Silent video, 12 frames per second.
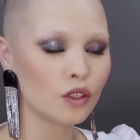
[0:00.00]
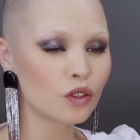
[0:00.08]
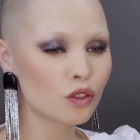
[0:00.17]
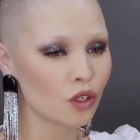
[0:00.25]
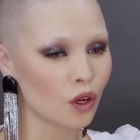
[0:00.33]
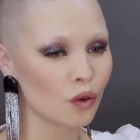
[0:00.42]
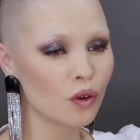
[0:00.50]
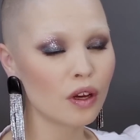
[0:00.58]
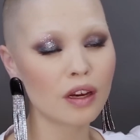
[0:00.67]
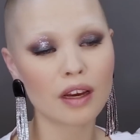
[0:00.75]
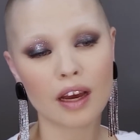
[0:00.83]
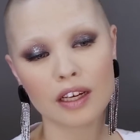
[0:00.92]
So
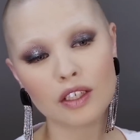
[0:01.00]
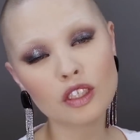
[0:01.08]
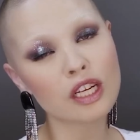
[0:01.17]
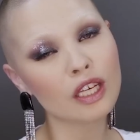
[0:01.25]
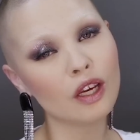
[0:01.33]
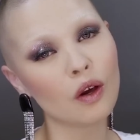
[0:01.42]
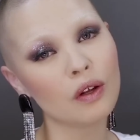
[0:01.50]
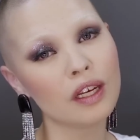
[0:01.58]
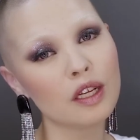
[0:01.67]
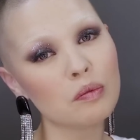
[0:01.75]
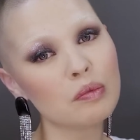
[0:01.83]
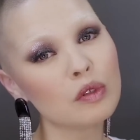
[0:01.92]
I usually go a
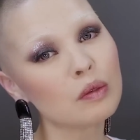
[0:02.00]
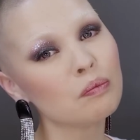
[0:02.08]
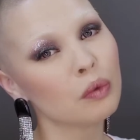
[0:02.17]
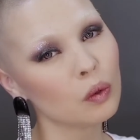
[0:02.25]
little bit